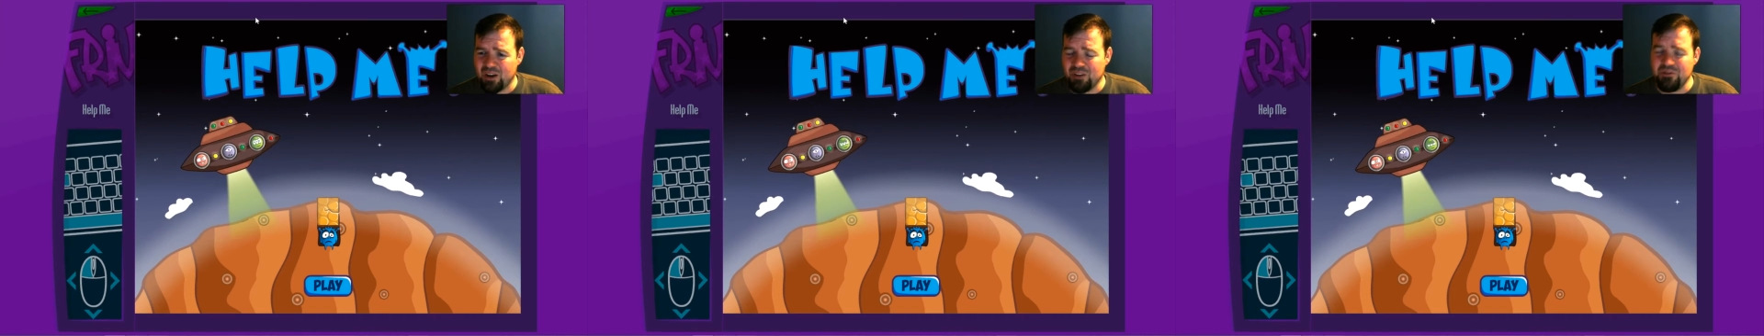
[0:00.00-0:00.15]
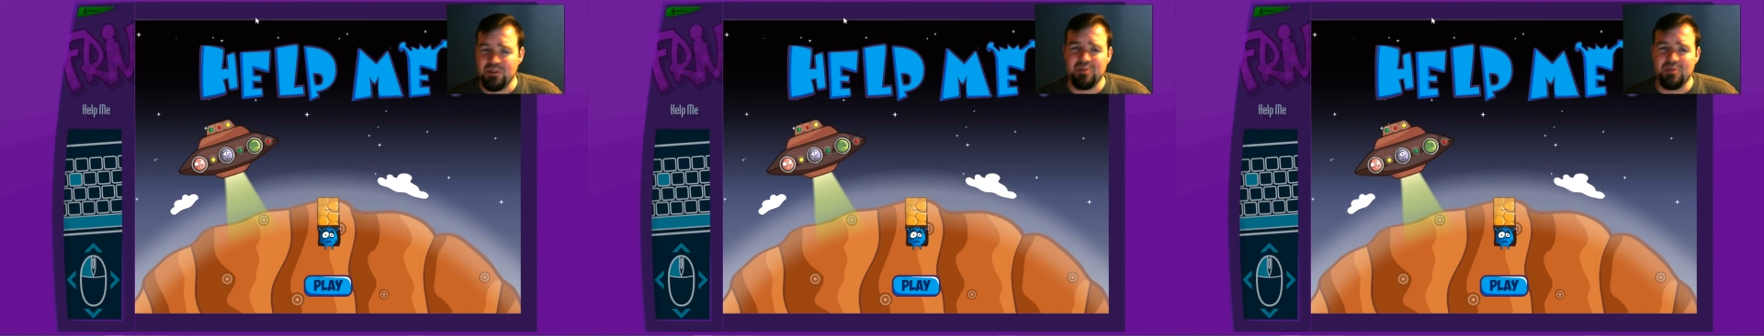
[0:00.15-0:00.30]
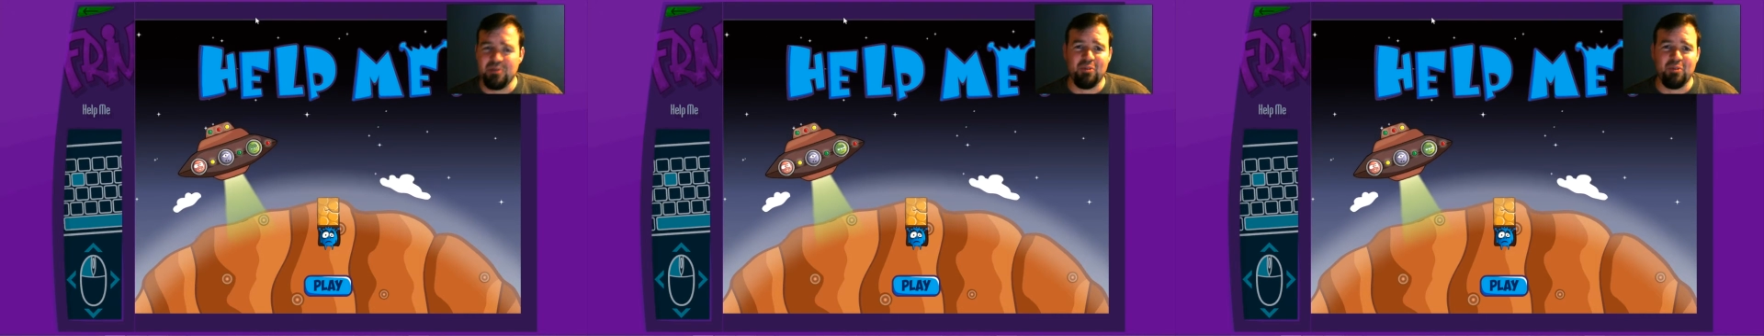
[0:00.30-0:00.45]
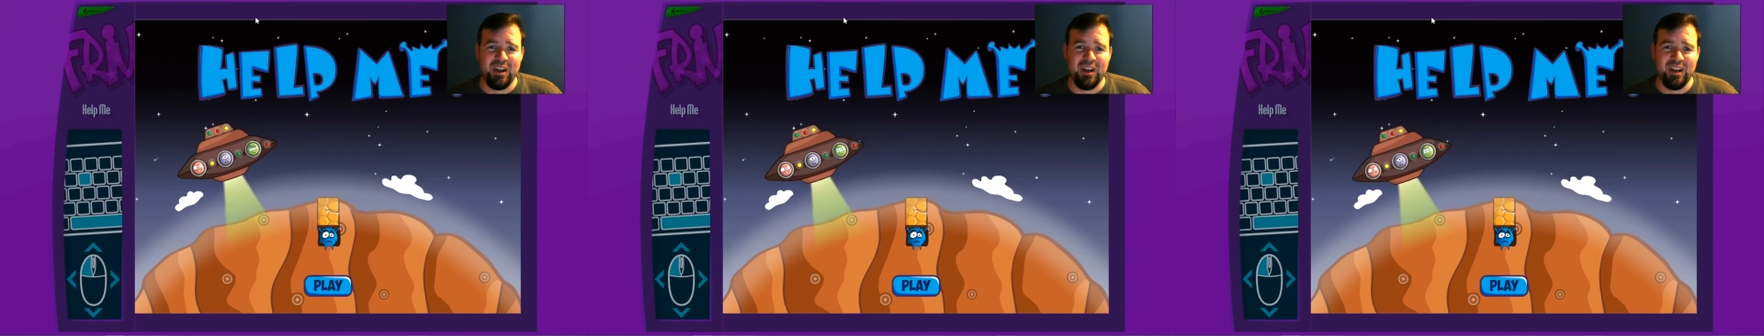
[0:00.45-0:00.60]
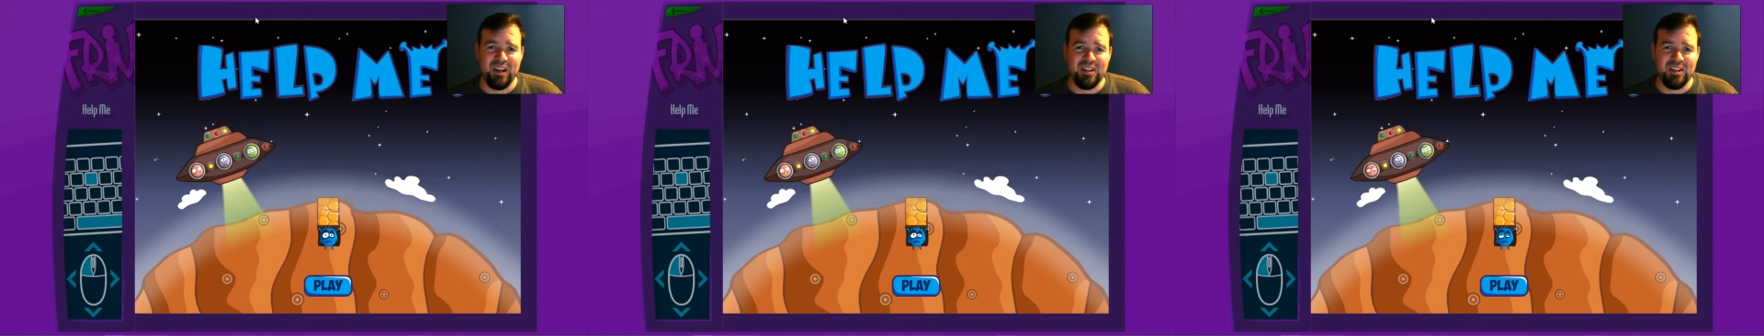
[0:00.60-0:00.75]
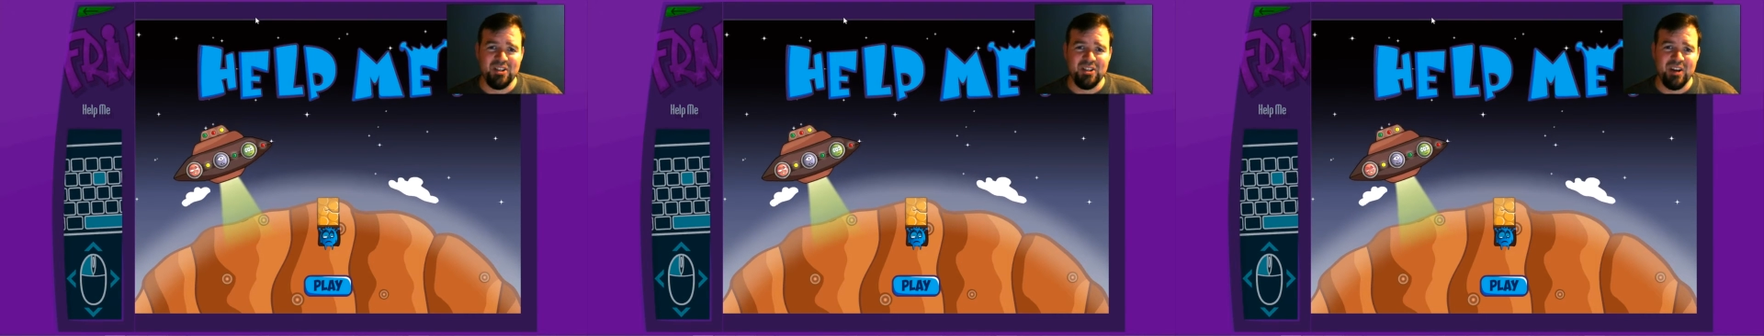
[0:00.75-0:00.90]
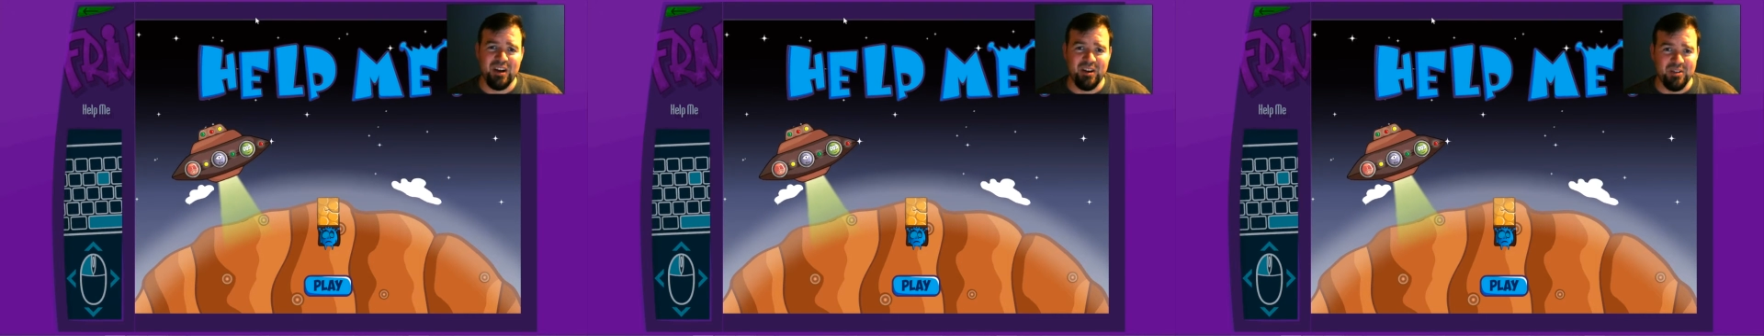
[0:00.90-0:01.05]
If you've read
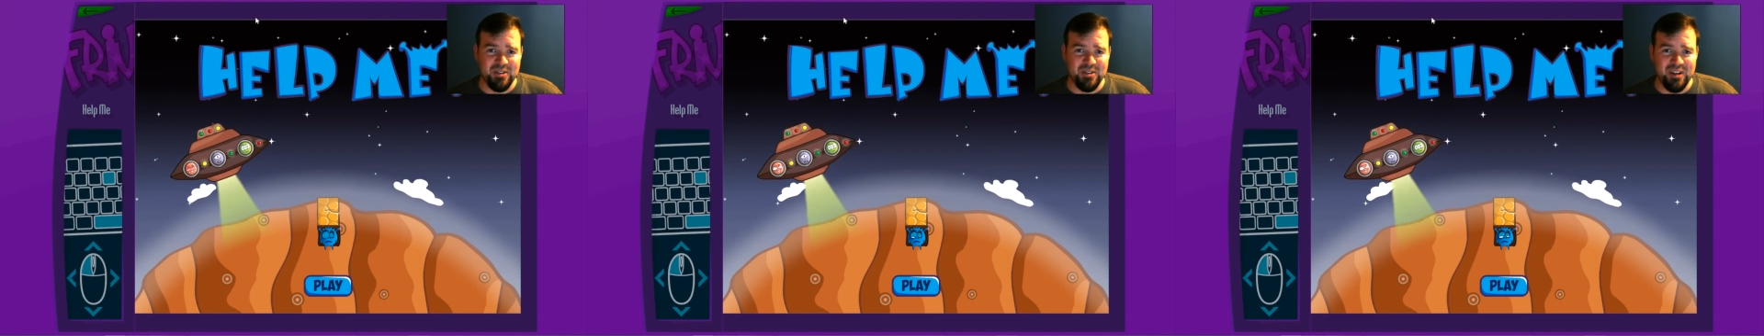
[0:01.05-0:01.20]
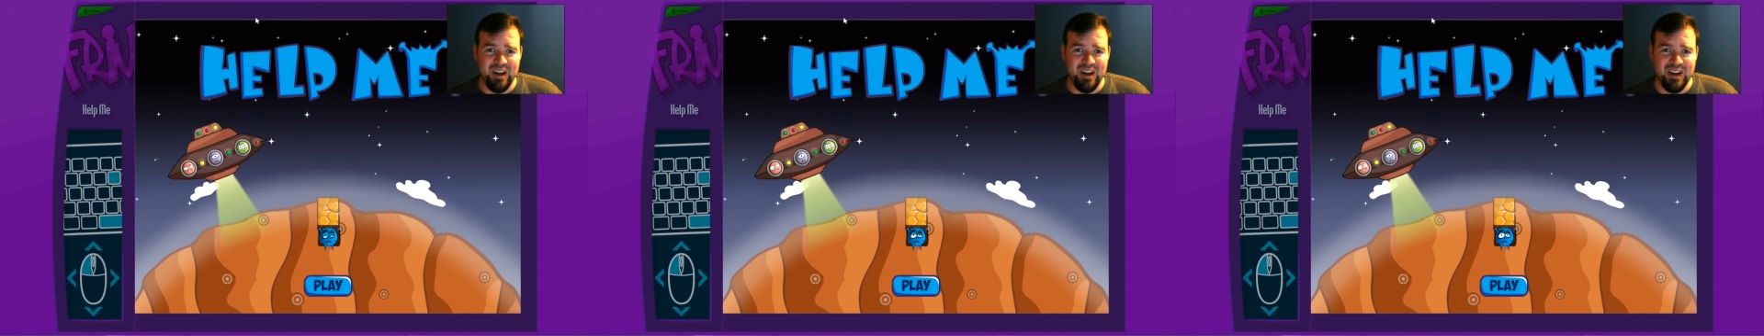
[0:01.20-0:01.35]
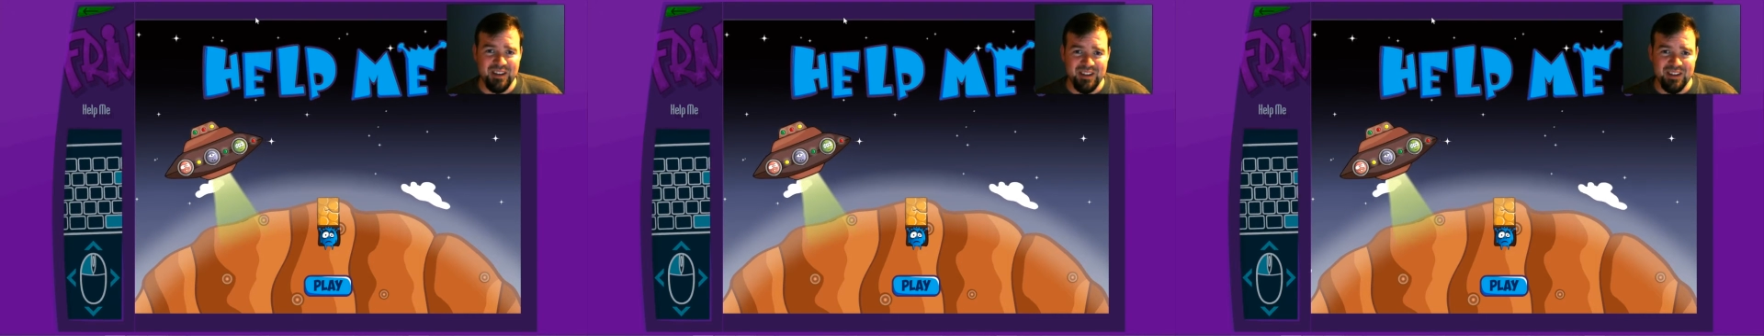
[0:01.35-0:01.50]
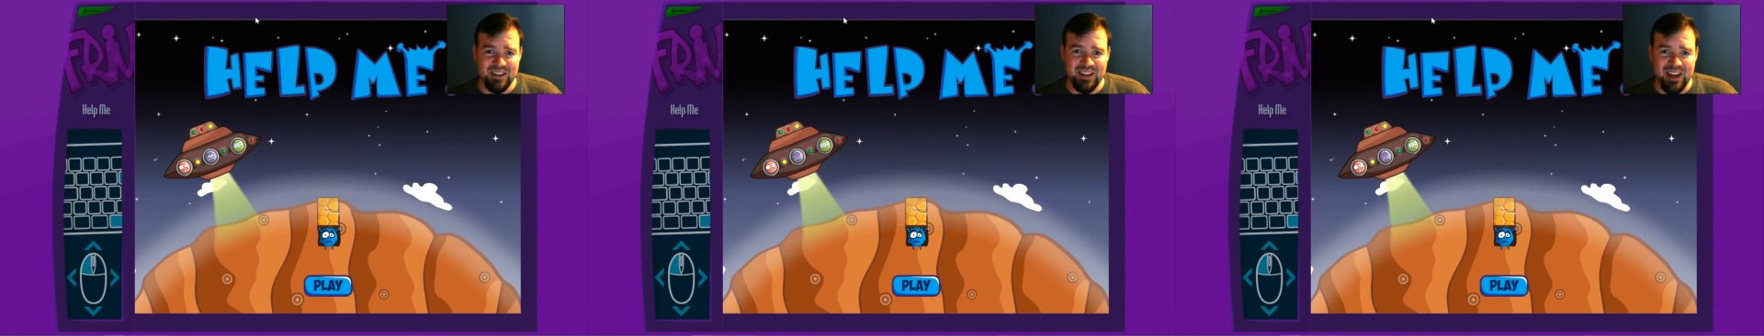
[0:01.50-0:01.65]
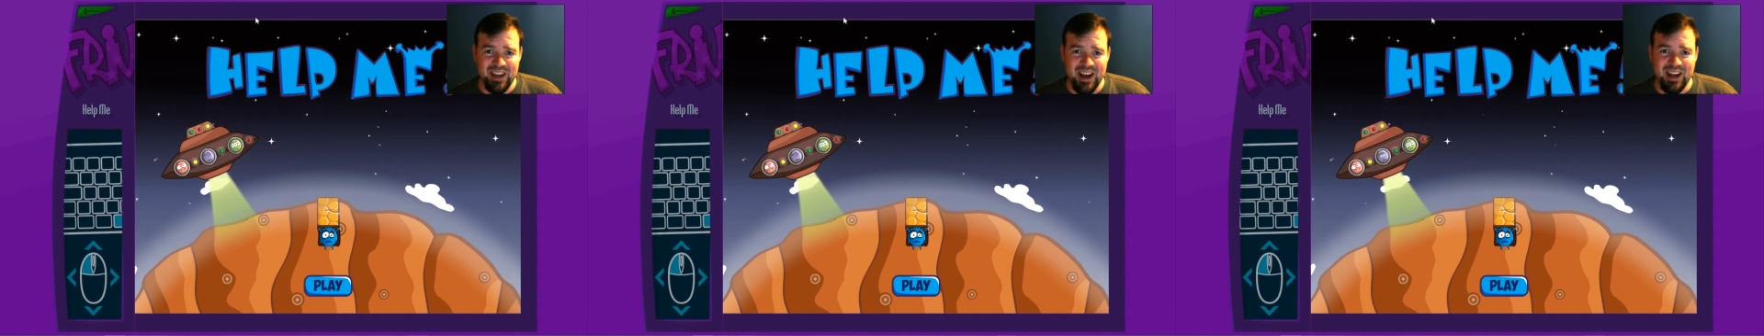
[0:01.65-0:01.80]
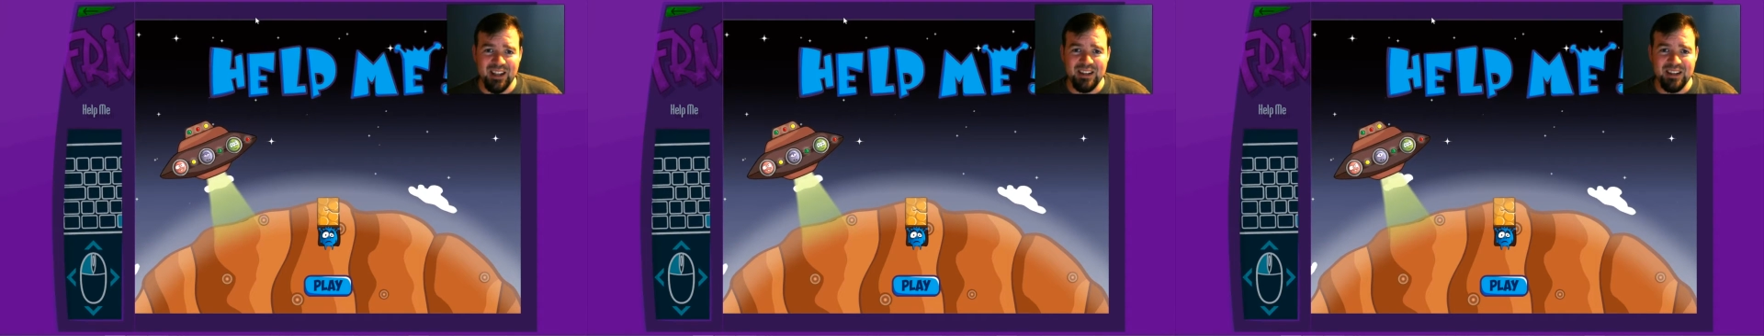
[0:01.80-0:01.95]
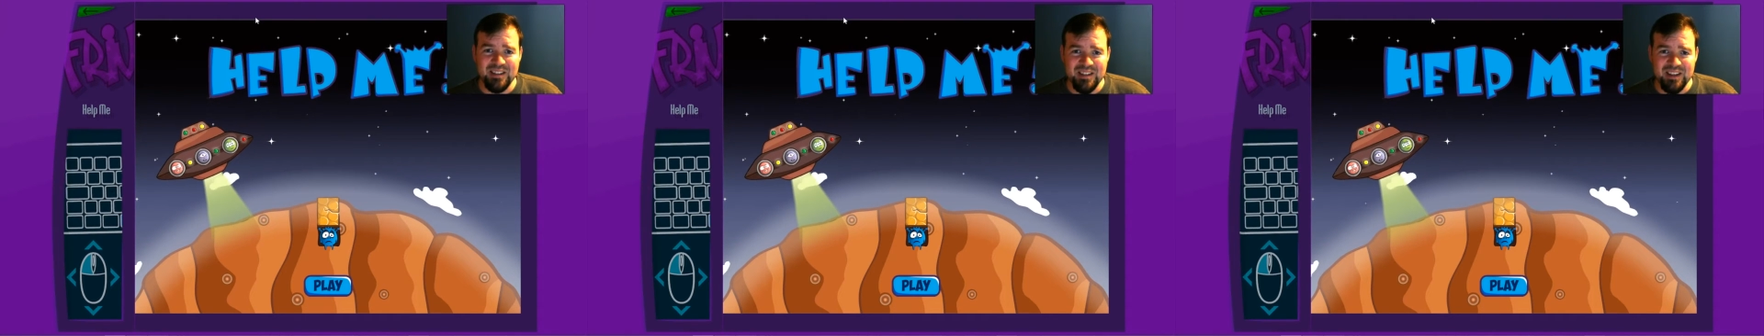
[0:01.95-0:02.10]
Hitchhiker's Guide to the
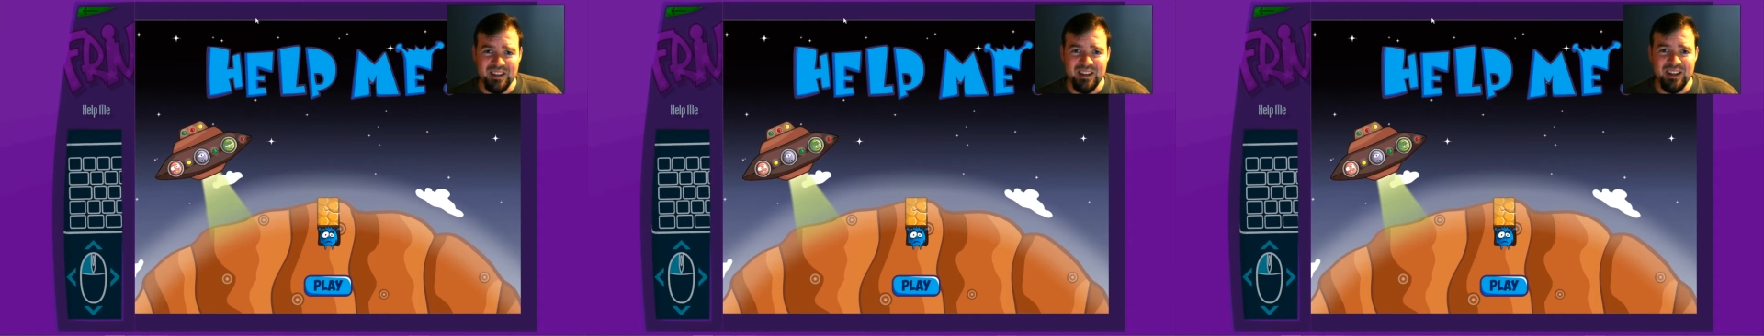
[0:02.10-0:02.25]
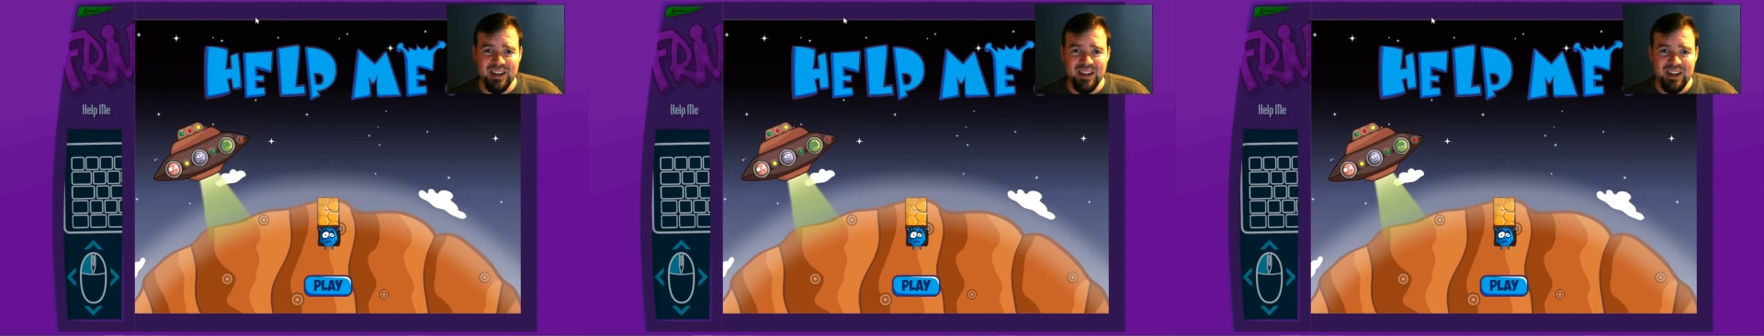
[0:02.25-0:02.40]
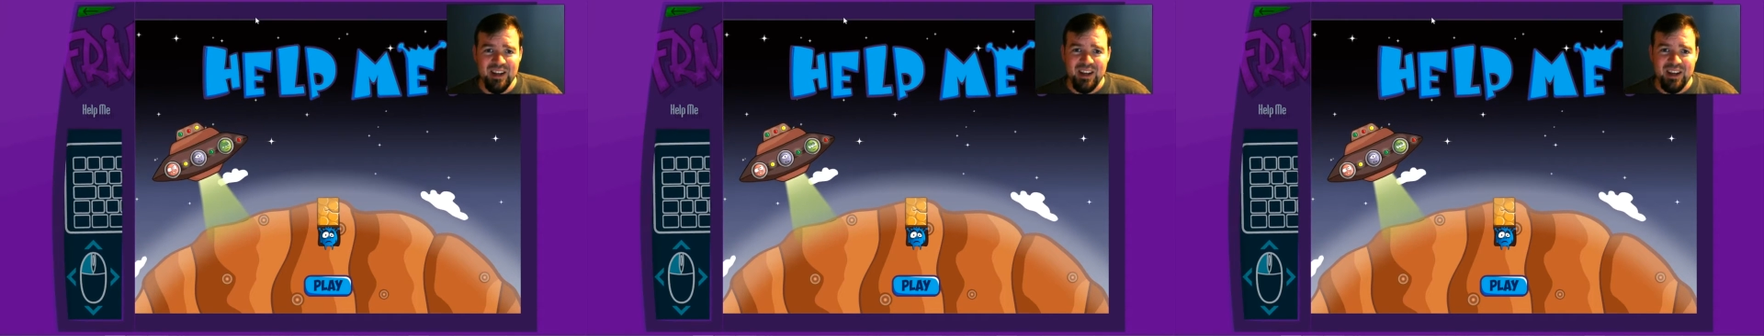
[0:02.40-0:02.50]
Galaxy,